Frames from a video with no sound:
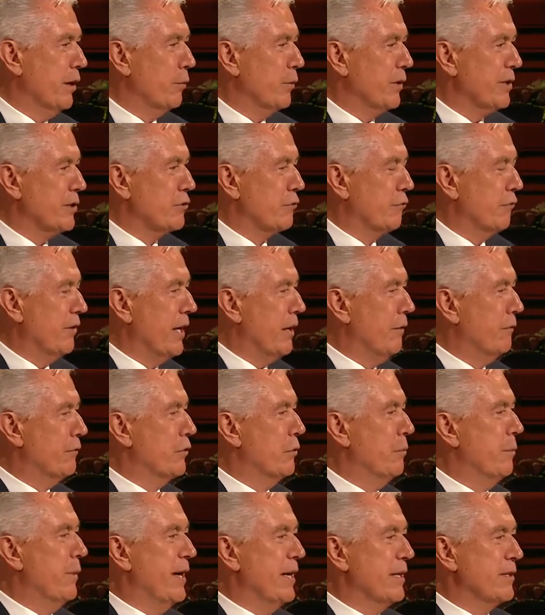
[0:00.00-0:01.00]
we strive
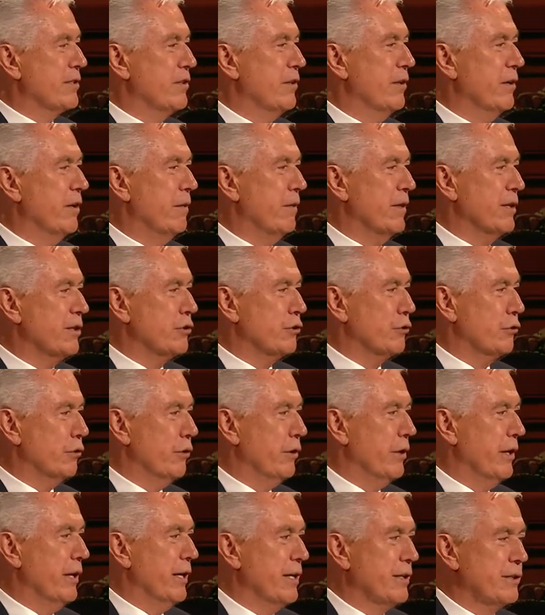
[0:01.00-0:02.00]
to master in this
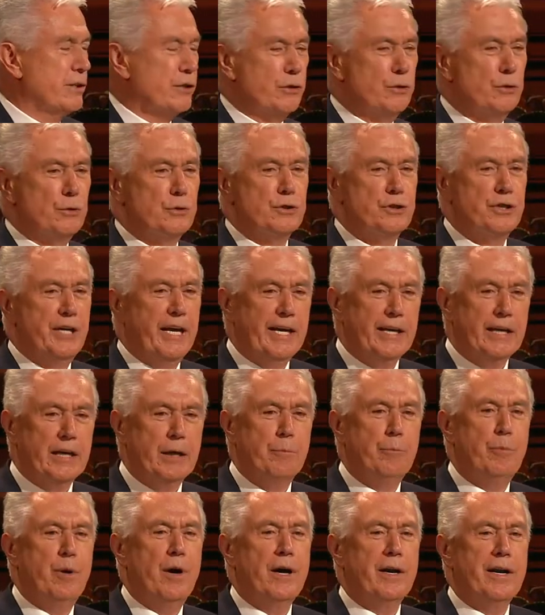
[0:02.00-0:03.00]
journey is to take
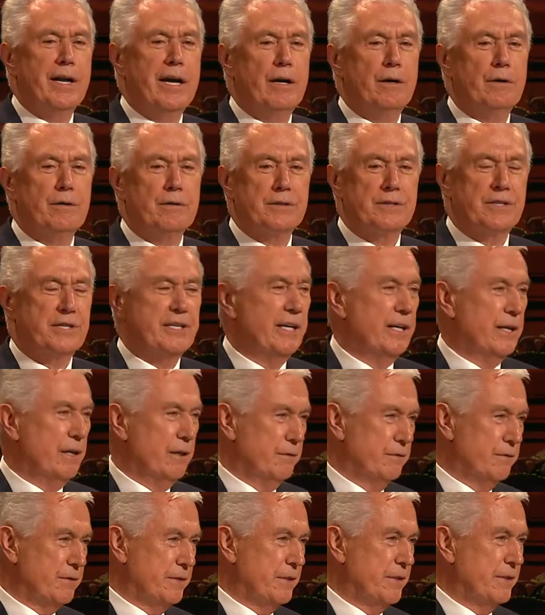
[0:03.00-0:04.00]
upon
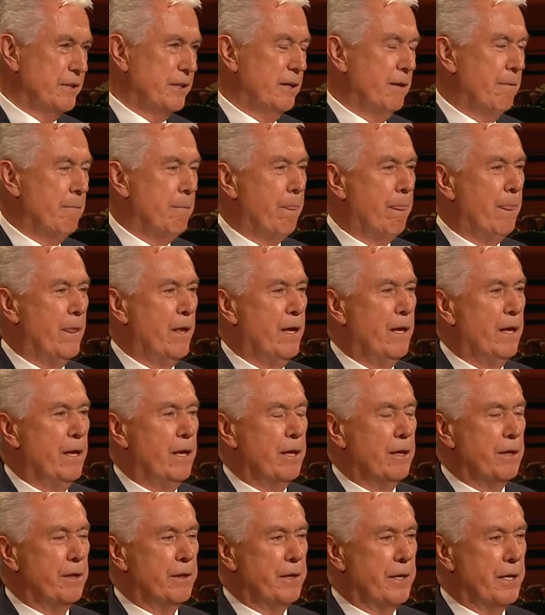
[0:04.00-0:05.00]
ourselves
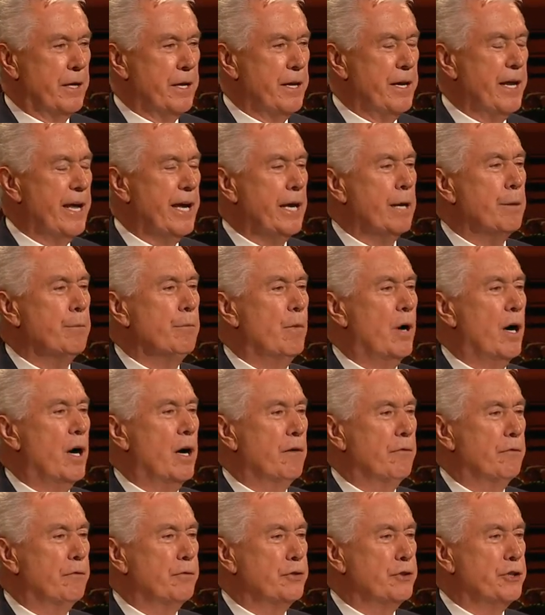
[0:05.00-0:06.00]
the name
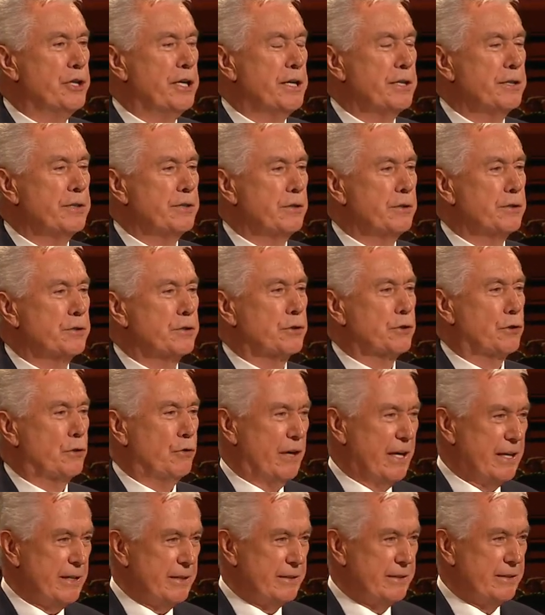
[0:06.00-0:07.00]
of Jesus
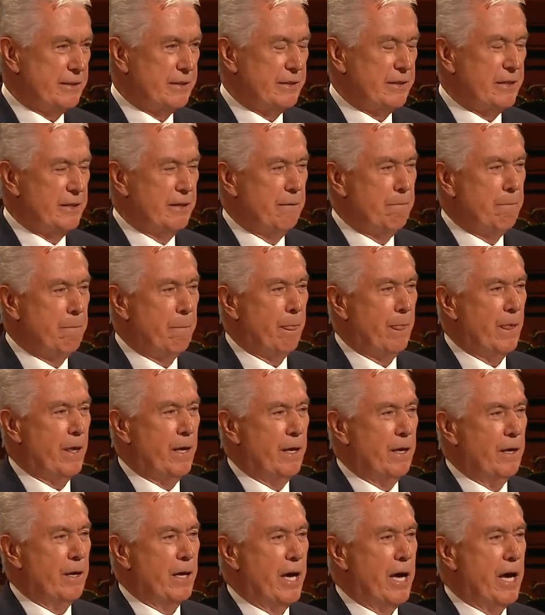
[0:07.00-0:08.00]
Christ
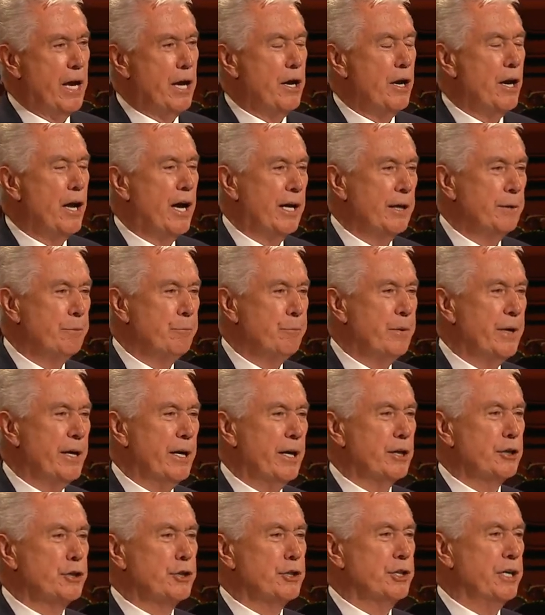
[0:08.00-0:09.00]
and not be
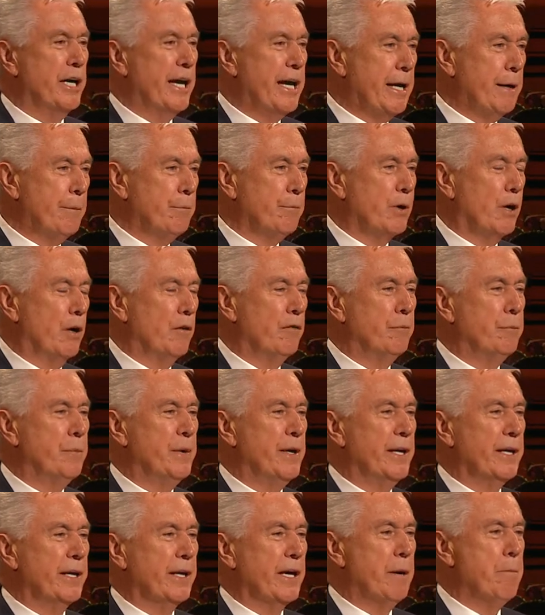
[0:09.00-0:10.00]
ashamed of
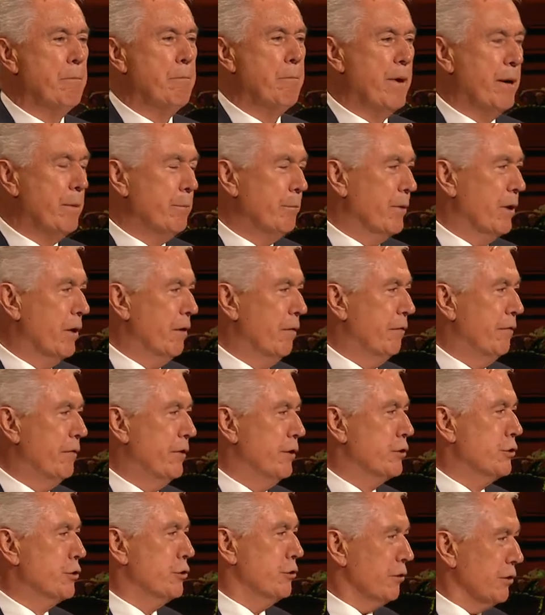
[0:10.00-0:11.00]
being a member of
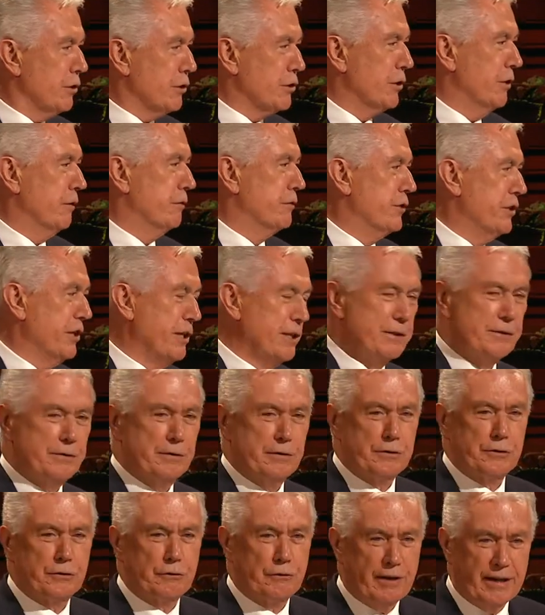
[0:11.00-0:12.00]
the Church of
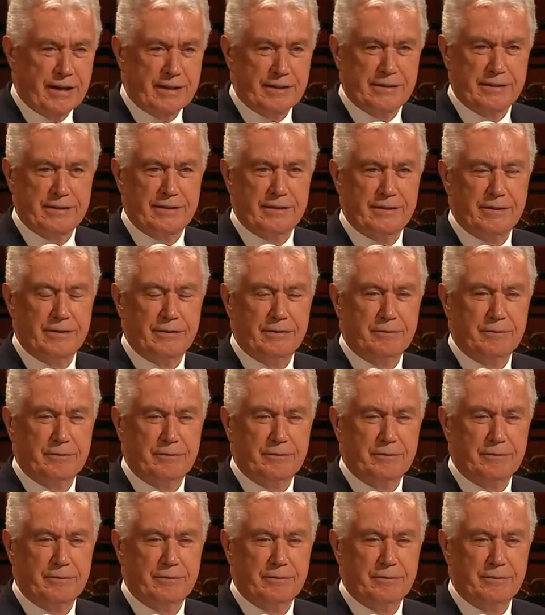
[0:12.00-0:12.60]
Jesus Christ.